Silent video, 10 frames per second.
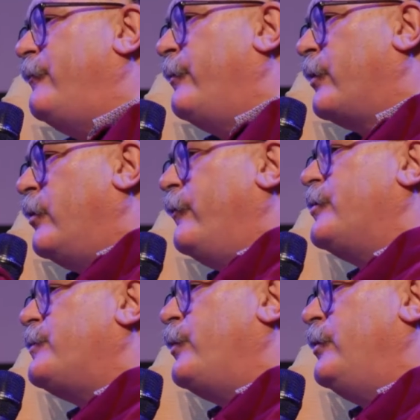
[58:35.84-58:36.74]
from a
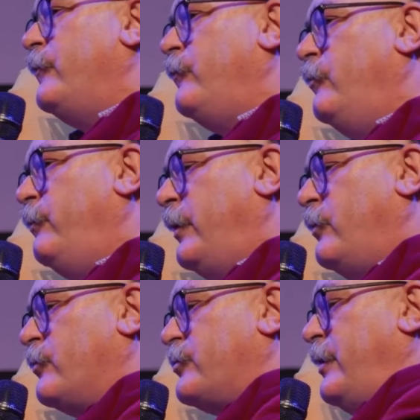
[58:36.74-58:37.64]
governance point of view
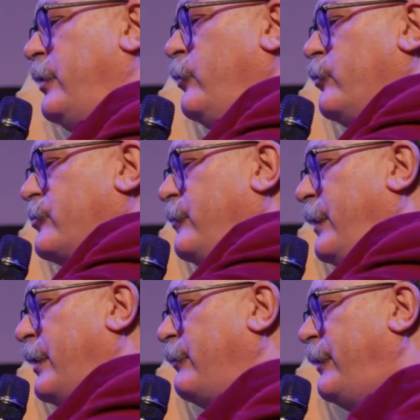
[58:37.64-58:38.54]
because they used to
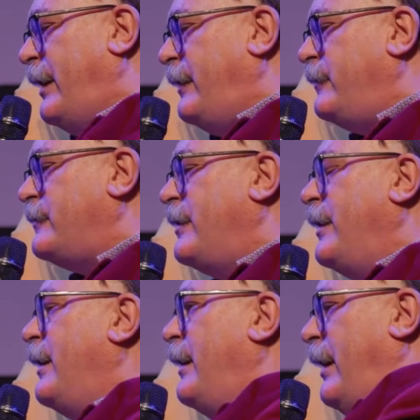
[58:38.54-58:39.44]
be created
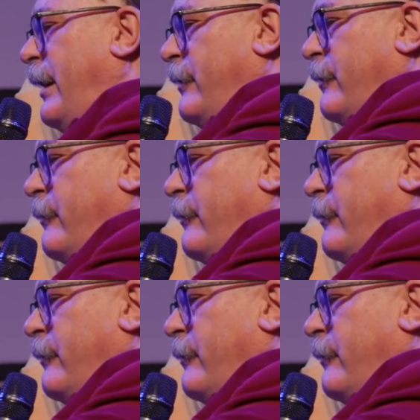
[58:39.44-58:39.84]
in a